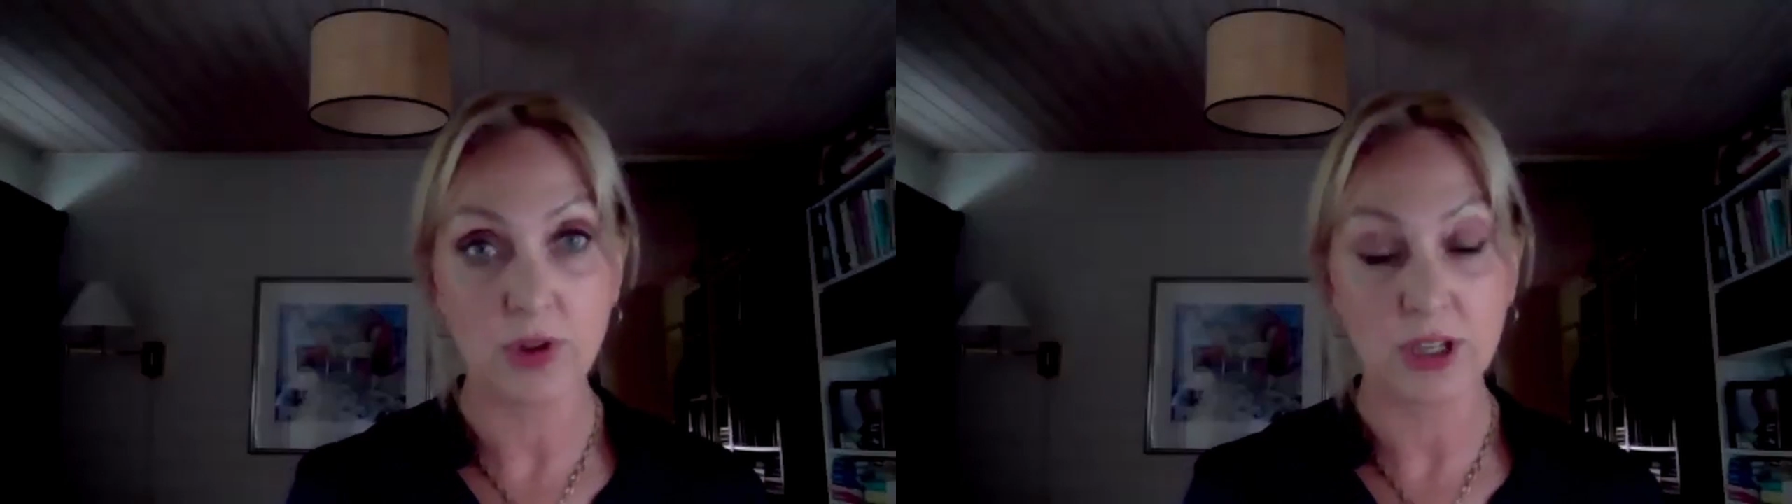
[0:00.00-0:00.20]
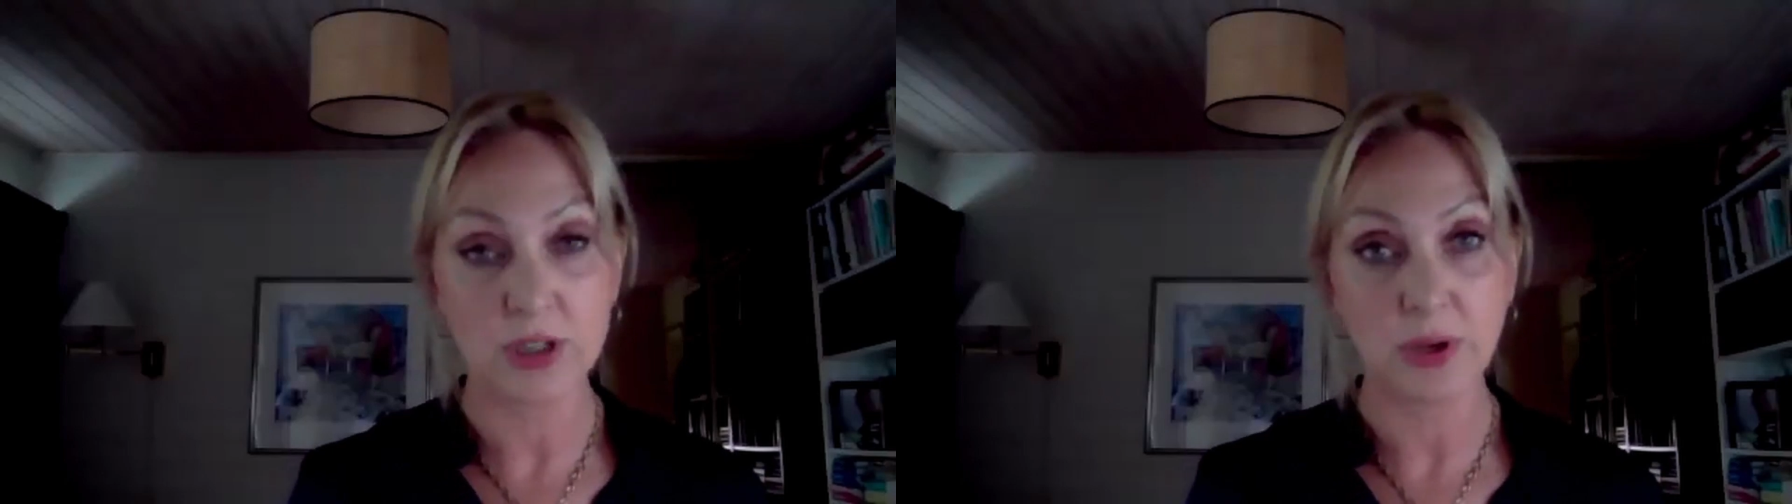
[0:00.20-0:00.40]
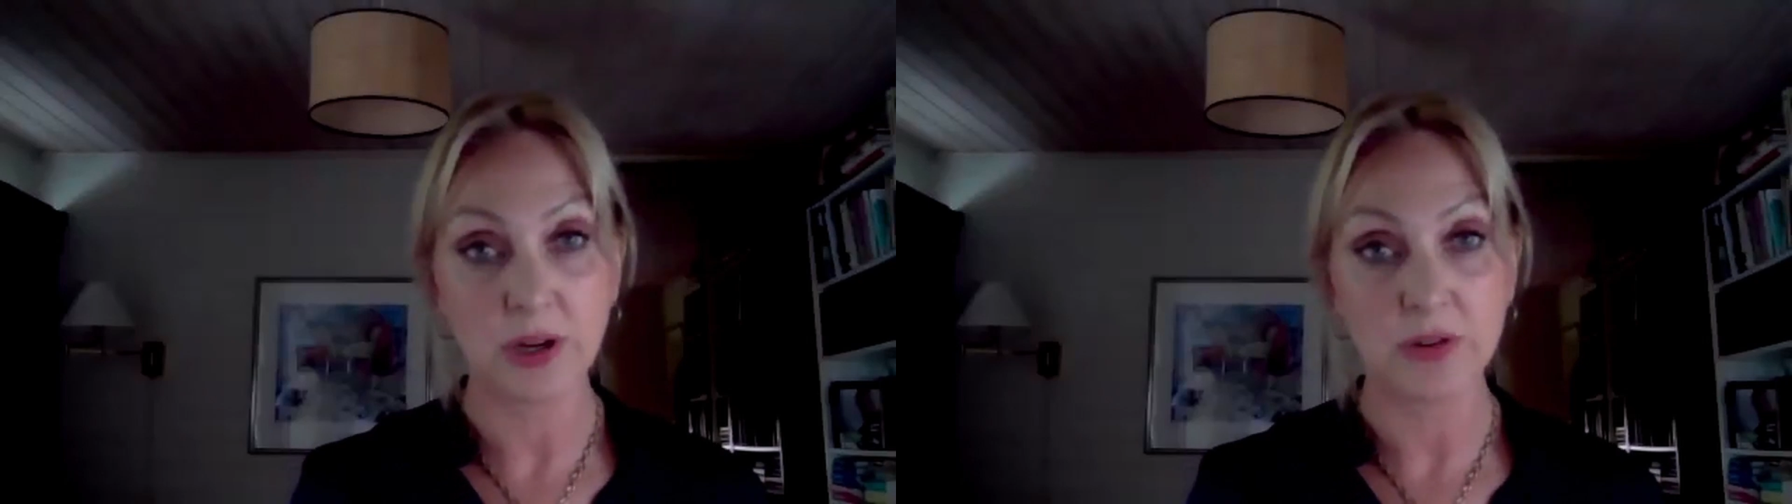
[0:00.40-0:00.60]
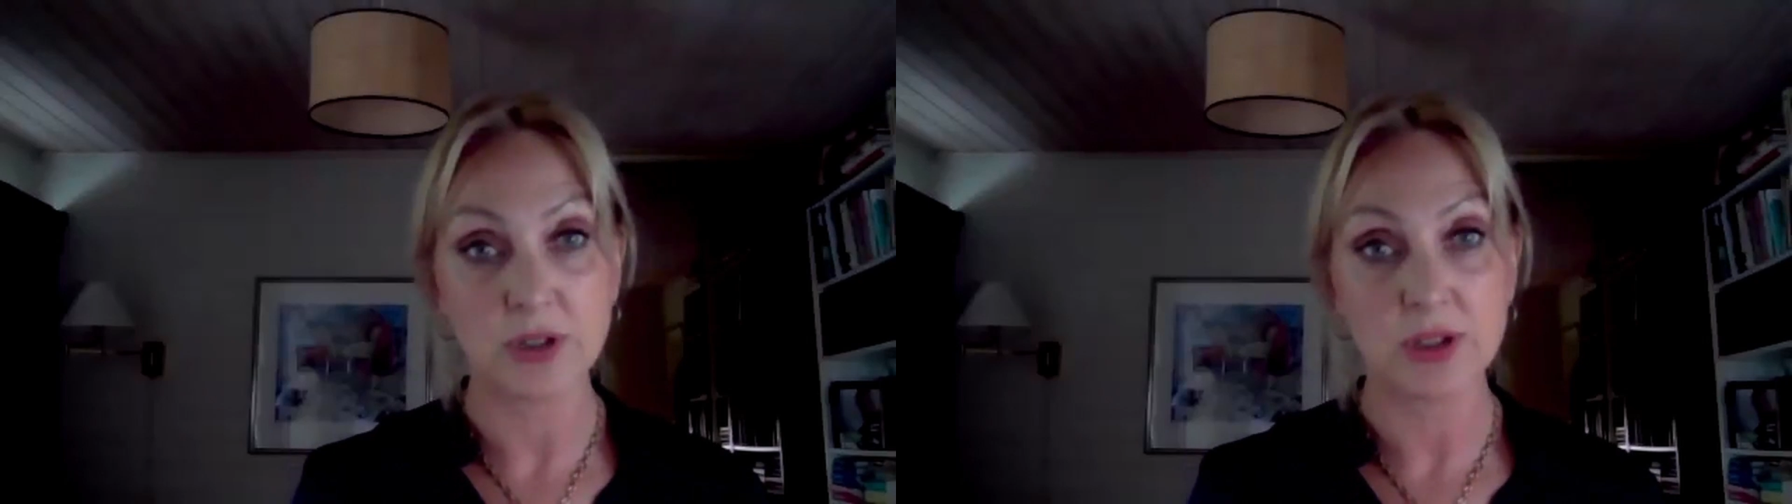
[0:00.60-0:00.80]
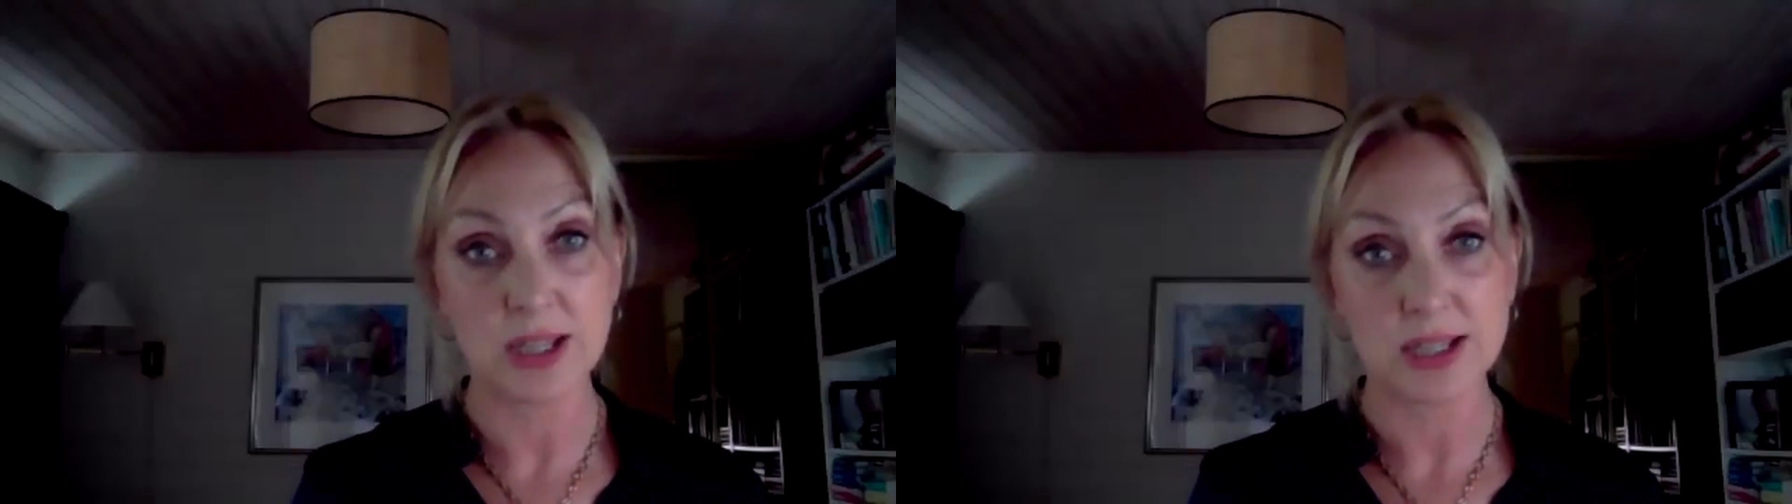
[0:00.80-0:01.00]

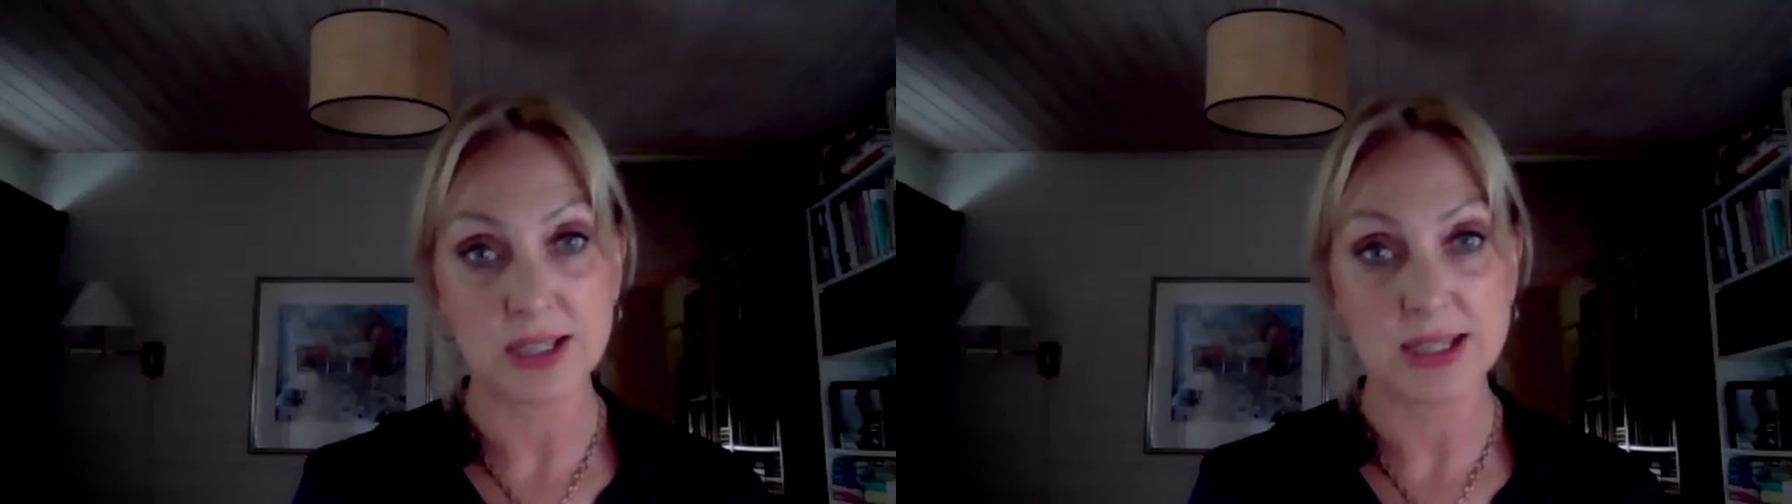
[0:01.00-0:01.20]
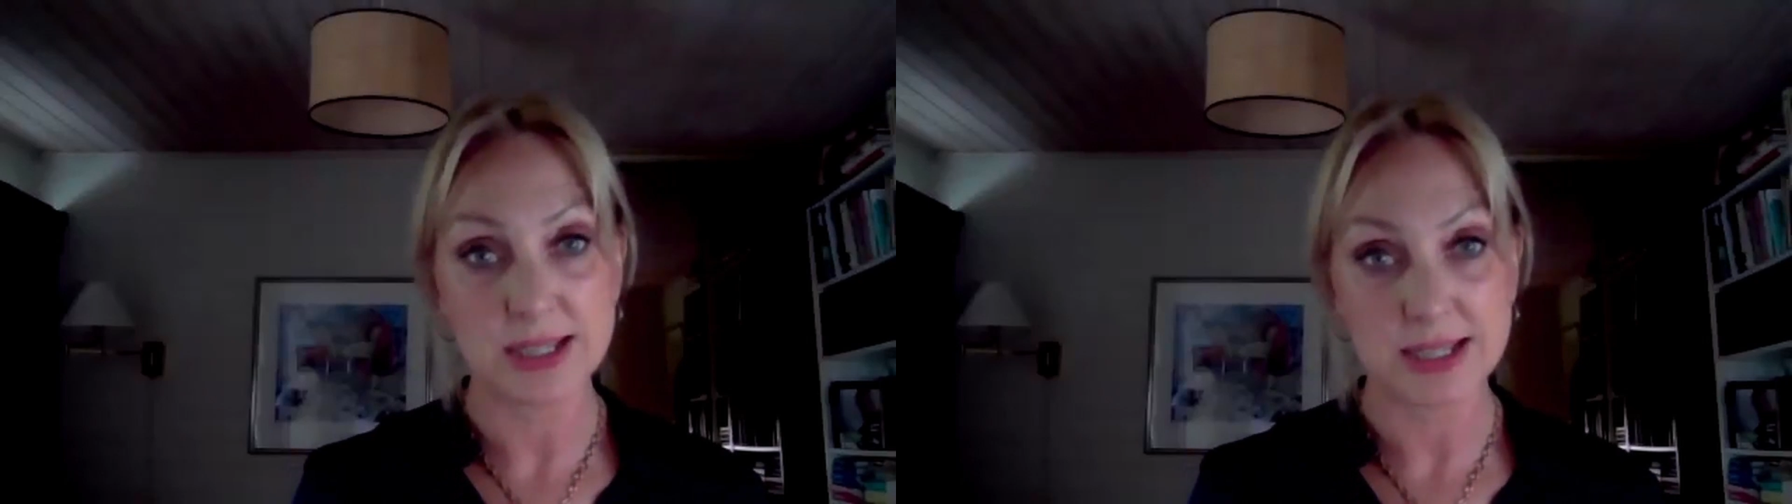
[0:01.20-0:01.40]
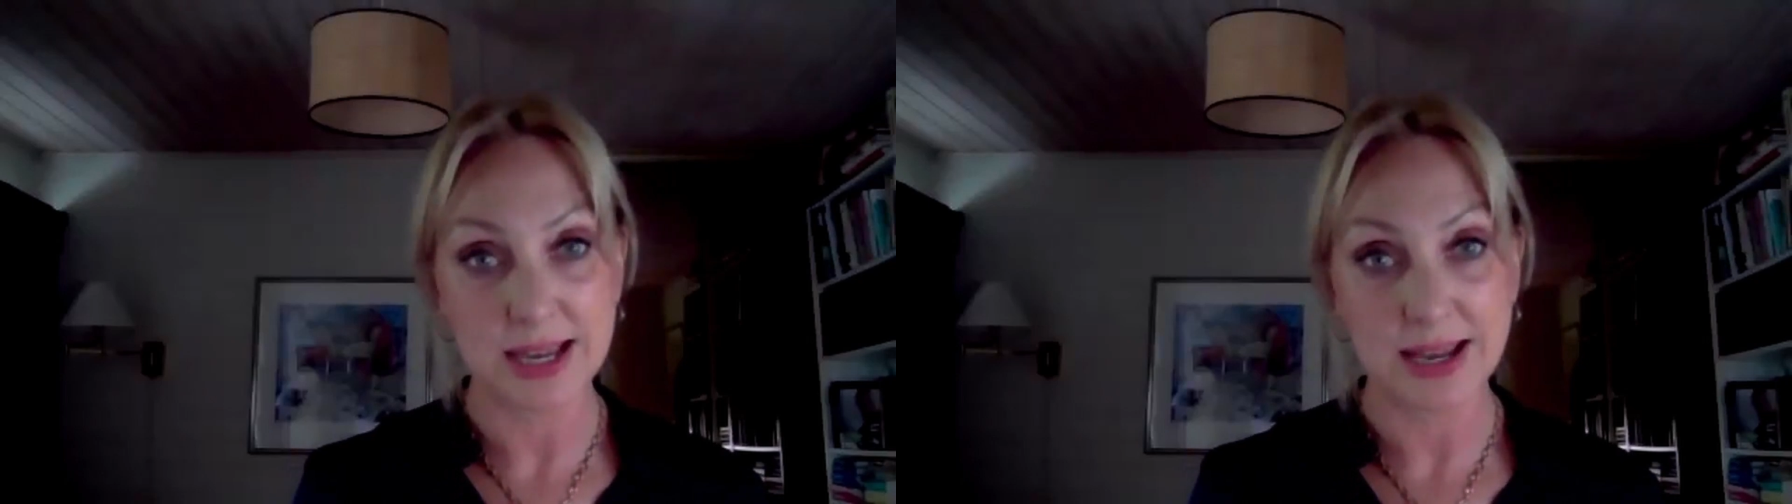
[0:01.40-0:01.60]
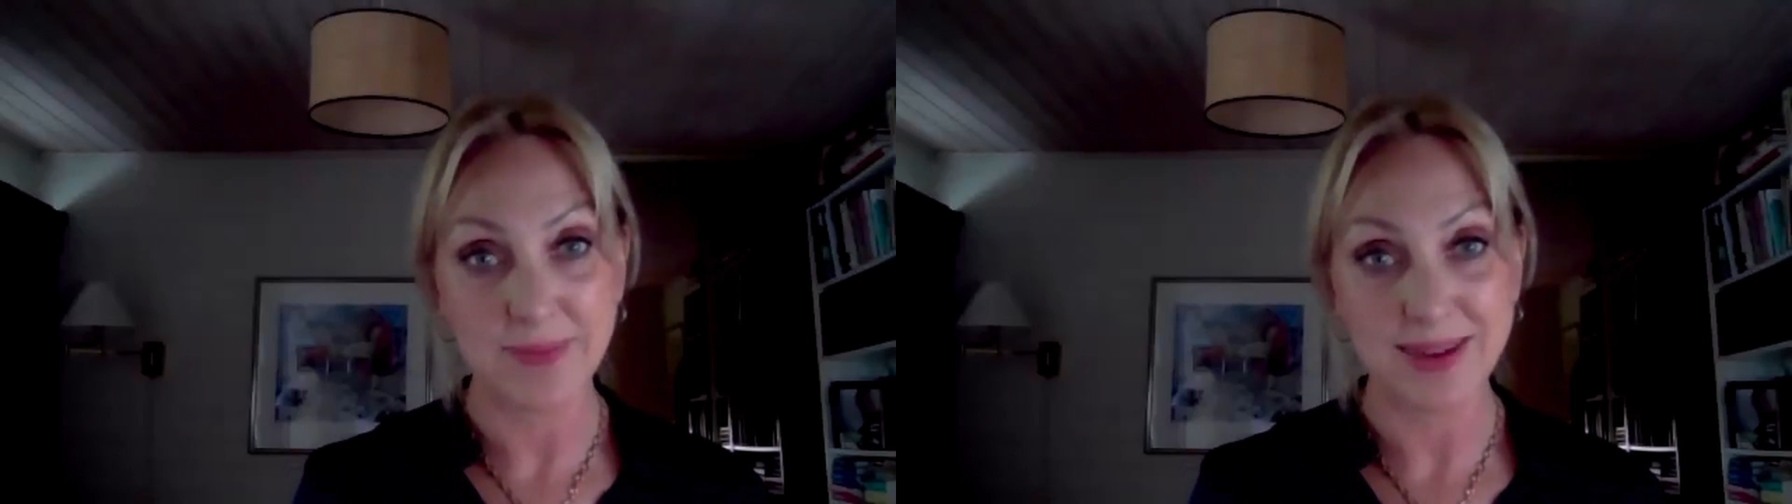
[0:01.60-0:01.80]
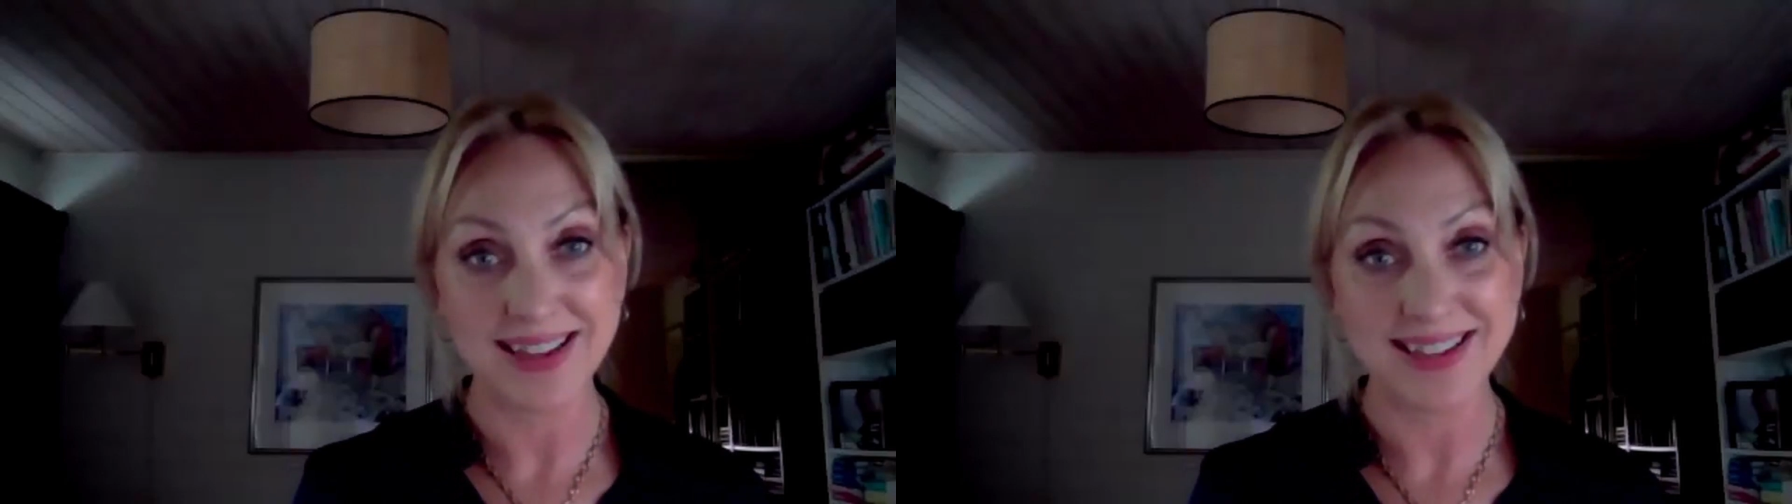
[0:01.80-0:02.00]
experiences this the
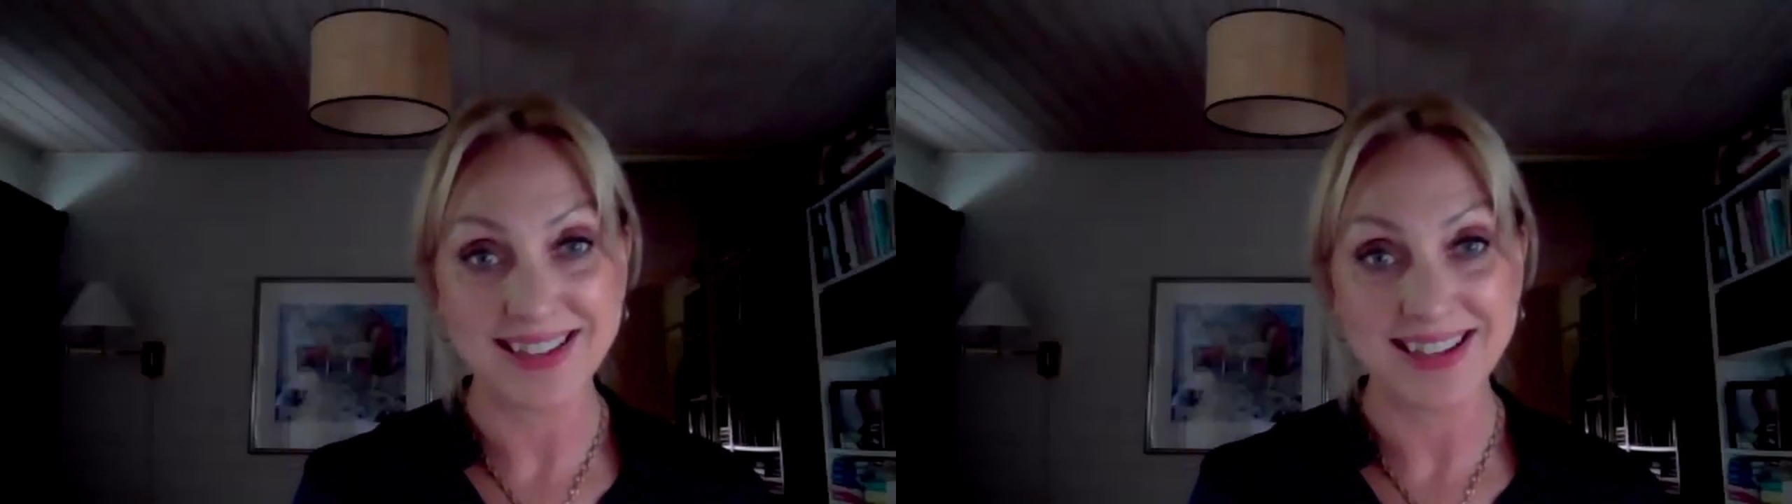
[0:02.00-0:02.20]
same. And